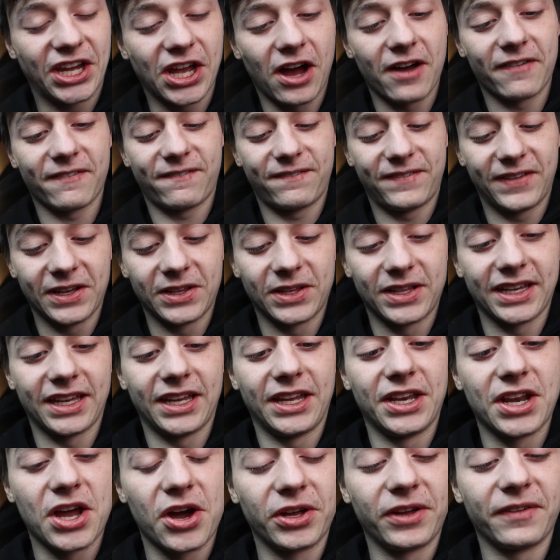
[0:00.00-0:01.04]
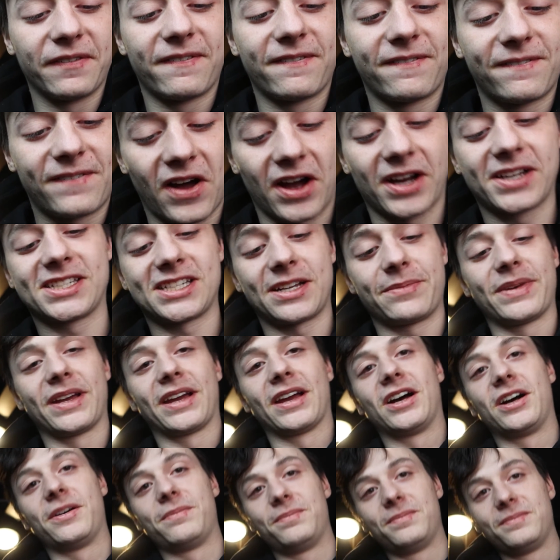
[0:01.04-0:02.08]
gut feeling, you know you fuck something
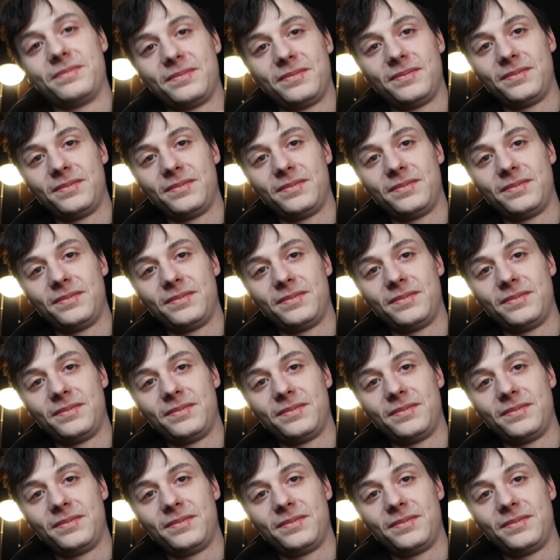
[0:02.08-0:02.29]
up?